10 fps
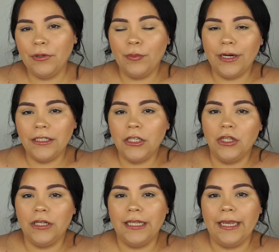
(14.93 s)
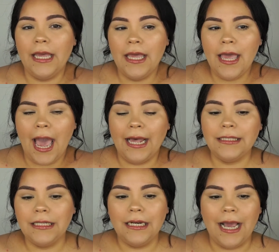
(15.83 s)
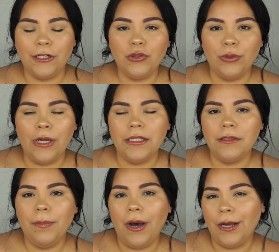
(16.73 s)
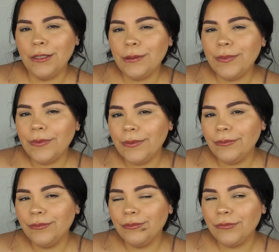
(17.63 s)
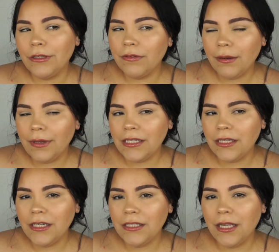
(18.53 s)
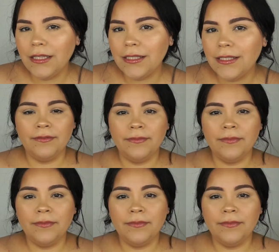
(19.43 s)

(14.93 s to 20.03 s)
You want it to look like as natural as possible, if that makes any sense.